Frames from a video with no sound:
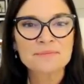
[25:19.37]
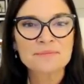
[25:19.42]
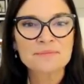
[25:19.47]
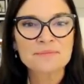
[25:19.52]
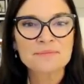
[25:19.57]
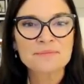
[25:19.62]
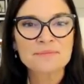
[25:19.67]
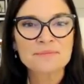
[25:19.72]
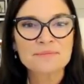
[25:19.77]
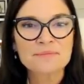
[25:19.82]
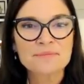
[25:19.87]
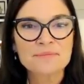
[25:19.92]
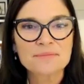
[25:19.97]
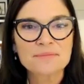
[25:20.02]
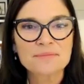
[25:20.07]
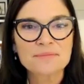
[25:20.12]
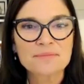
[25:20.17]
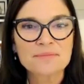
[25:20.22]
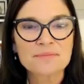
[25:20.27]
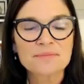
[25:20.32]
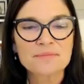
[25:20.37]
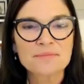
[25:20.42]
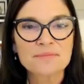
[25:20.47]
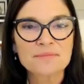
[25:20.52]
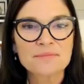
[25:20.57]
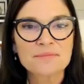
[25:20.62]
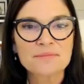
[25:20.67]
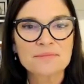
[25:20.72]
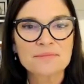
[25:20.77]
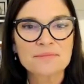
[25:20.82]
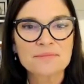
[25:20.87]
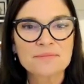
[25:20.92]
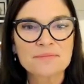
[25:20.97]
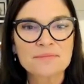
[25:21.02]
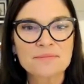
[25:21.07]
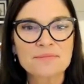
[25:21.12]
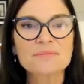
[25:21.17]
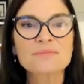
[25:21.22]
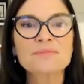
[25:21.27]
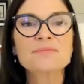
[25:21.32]

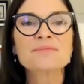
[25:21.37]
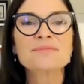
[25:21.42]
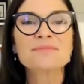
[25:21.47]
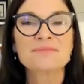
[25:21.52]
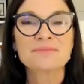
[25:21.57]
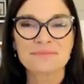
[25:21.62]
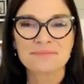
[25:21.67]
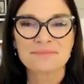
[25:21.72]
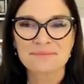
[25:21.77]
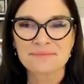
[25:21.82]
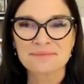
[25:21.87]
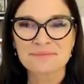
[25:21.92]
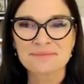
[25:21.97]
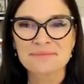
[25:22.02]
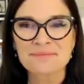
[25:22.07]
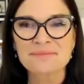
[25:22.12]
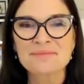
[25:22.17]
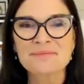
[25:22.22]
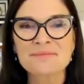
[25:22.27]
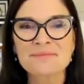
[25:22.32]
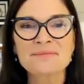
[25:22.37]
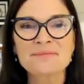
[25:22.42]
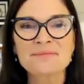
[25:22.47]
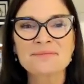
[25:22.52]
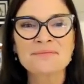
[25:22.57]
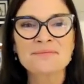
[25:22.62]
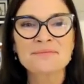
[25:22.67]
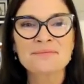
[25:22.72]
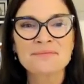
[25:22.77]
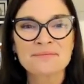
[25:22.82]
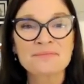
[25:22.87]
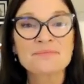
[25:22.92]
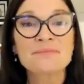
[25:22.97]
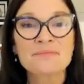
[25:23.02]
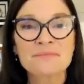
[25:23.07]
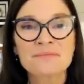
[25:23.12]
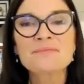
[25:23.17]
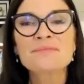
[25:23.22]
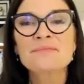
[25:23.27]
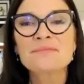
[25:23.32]

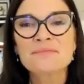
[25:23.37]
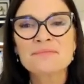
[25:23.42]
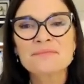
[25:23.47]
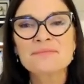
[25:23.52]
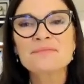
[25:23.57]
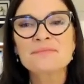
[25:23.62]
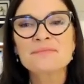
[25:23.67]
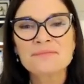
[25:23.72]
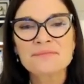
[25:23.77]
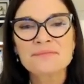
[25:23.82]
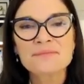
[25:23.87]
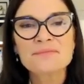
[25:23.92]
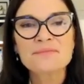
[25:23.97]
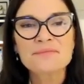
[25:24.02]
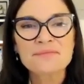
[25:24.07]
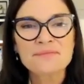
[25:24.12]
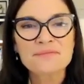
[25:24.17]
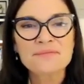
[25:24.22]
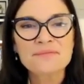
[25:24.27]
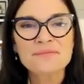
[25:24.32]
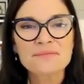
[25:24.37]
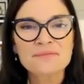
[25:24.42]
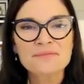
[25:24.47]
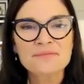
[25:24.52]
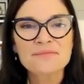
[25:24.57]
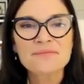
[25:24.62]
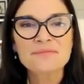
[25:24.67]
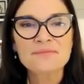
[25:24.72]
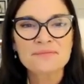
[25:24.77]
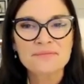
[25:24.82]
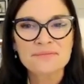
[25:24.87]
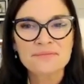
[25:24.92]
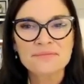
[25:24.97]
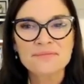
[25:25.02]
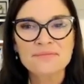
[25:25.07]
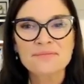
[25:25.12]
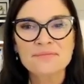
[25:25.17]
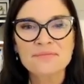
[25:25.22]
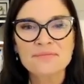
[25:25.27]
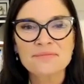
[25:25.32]

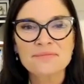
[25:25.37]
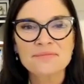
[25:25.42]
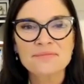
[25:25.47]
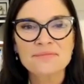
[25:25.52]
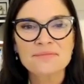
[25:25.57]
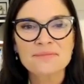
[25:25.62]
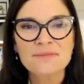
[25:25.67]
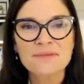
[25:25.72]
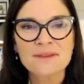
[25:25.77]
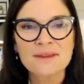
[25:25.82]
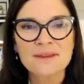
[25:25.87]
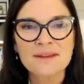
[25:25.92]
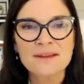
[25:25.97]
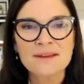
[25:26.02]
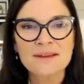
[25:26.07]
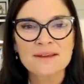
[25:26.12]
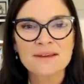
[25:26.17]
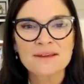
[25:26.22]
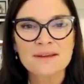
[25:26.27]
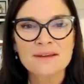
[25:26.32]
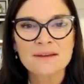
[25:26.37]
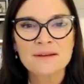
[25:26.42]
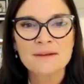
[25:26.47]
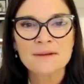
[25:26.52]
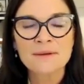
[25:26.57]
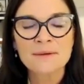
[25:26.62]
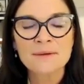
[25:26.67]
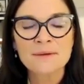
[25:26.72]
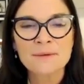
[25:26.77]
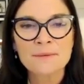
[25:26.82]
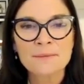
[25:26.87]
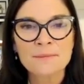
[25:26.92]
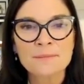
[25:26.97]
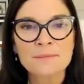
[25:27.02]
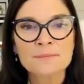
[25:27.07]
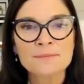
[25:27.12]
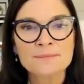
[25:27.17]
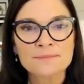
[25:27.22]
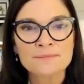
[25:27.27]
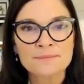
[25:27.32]
This person isn't speaking.